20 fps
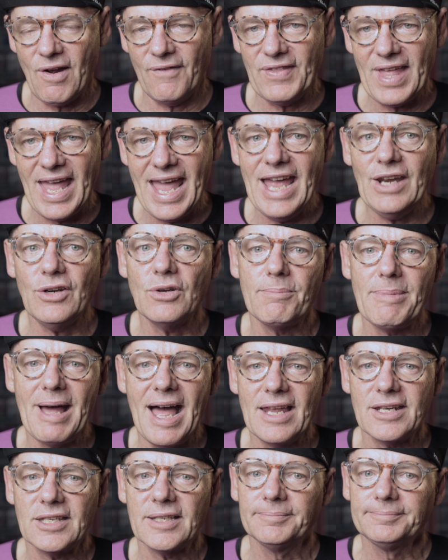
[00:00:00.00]
off the
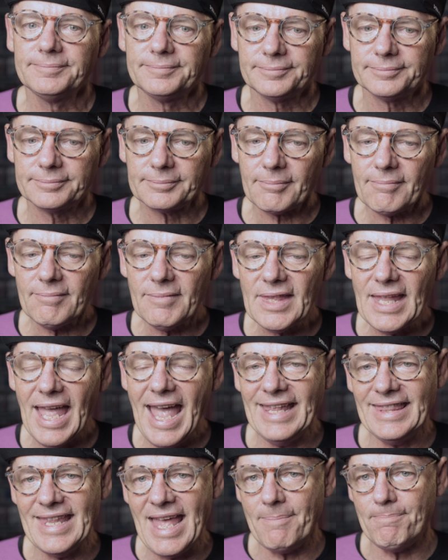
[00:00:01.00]
handlebars
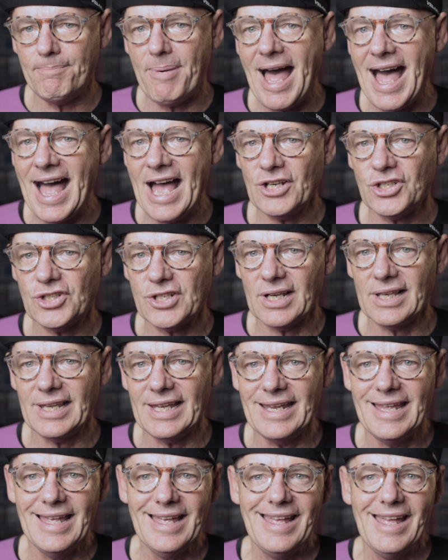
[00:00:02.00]
and that
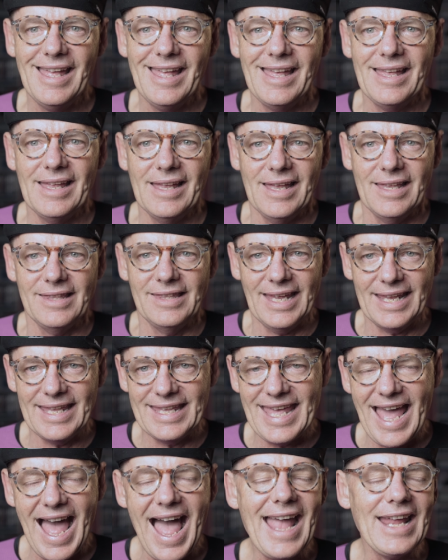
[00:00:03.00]
partially
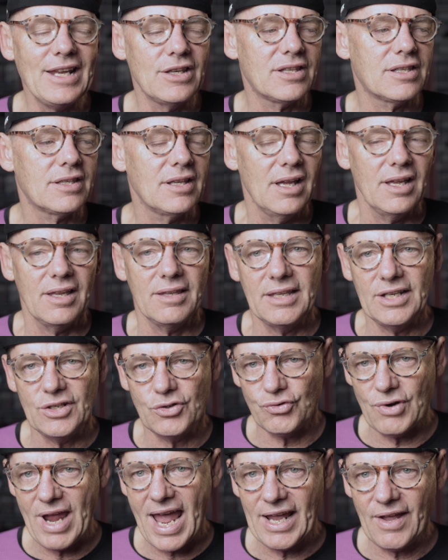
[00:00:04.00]
negates the
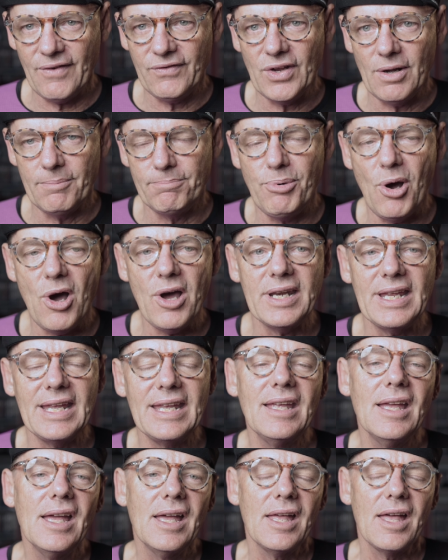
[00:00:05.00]
drag of your
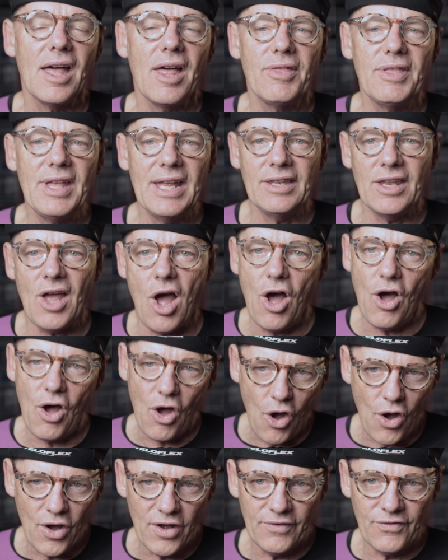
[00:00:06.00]
body, then the
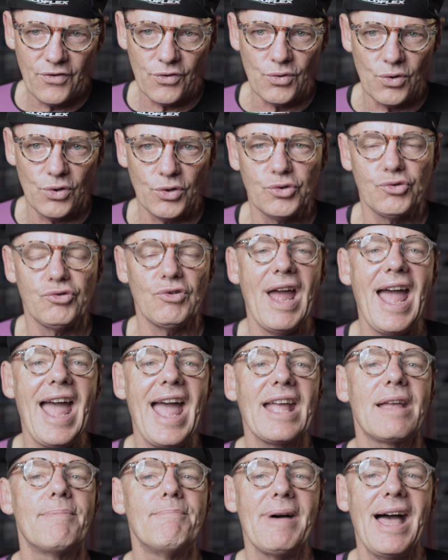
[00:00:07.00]
overall
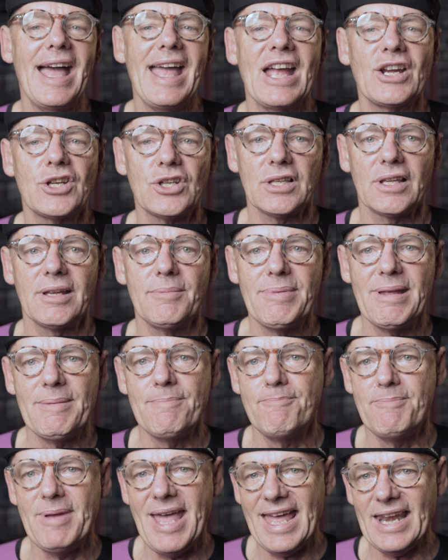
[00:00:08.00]
drag may actually be
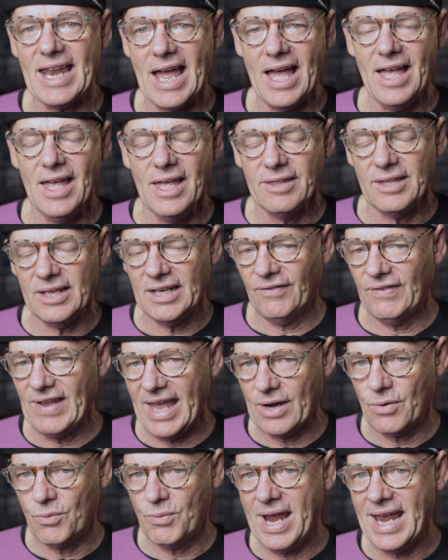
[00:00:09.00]
better than if you
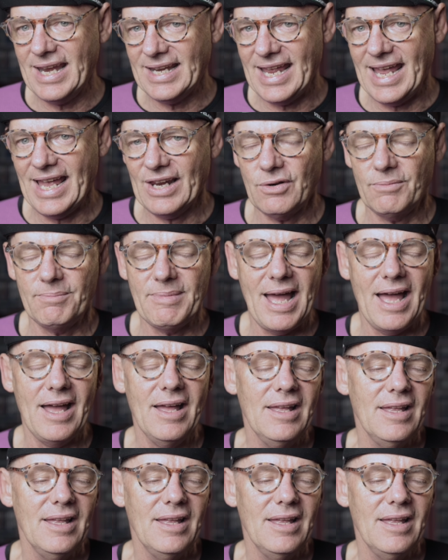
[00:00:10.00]
had a round handlebar